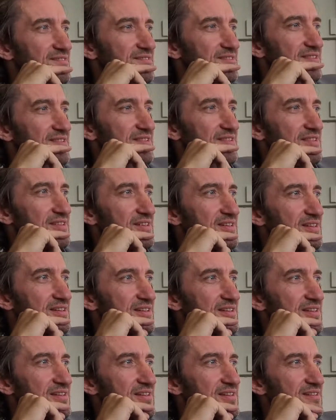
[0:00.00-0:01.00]
And
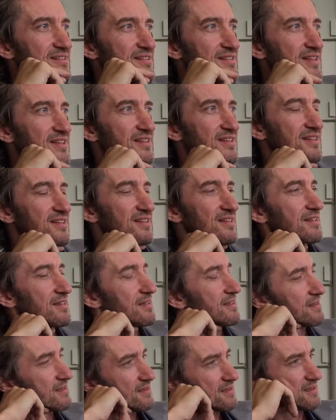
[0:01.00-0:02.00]
then of
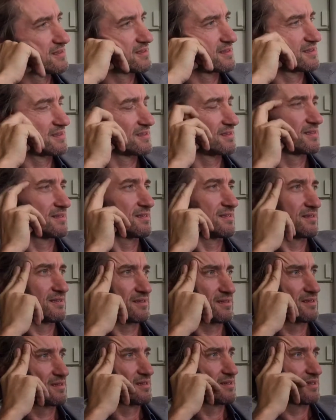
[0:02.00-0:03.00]
course the
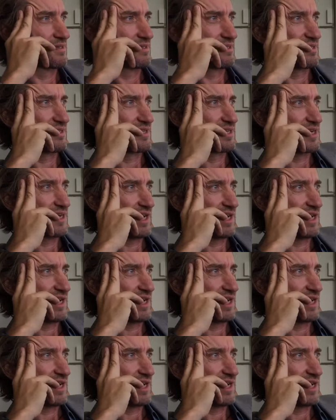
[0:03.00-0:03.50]
backside of flow